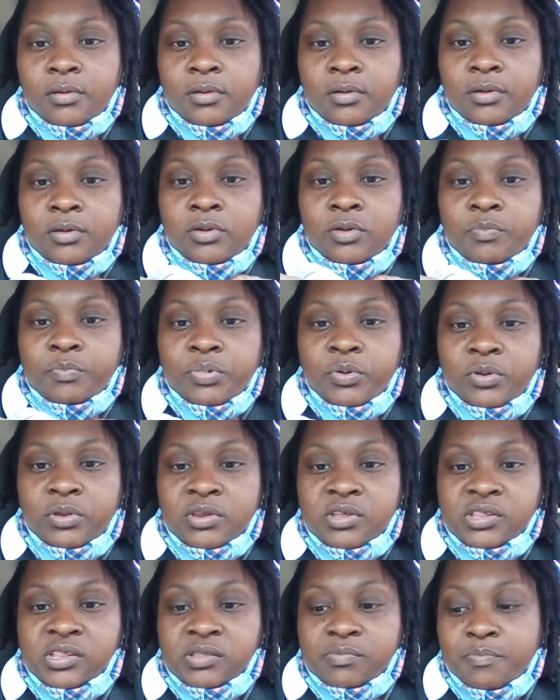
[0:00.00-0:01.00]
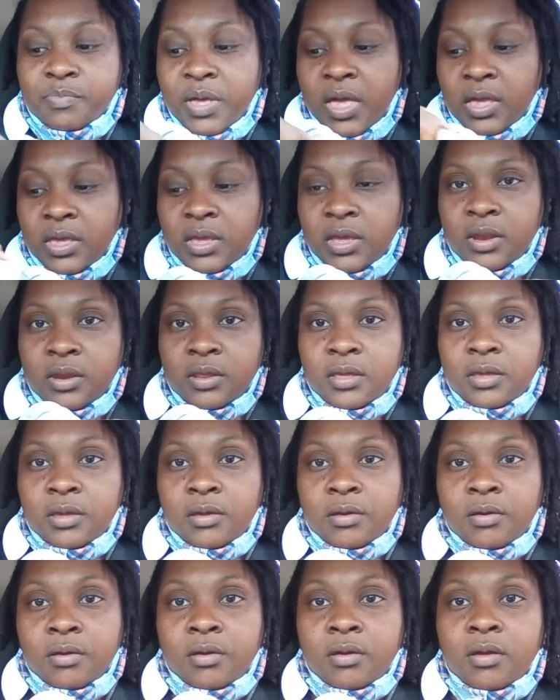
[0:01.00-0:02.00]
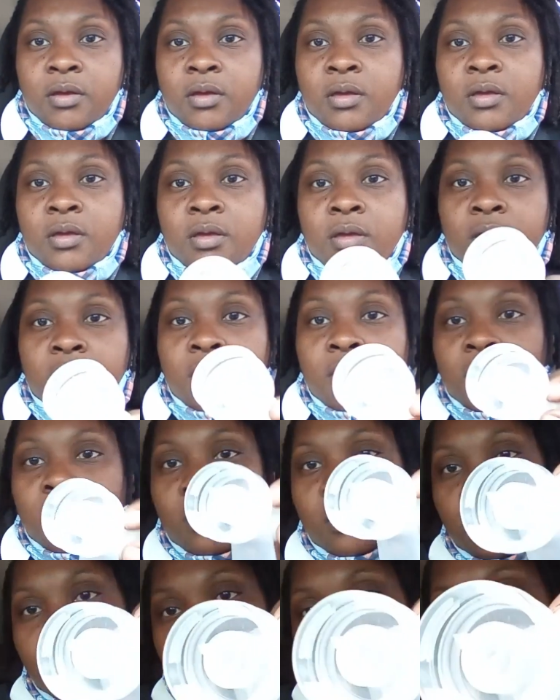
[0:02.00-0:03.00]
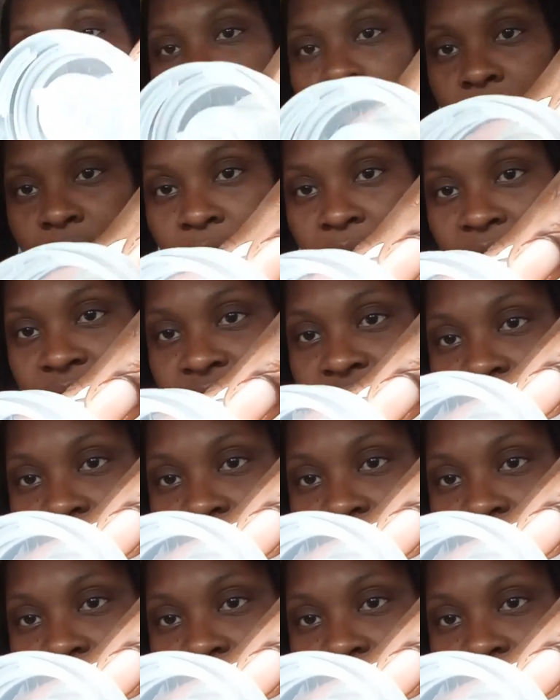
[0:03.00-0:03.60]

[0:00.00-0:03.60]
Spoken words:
And you put this back in here like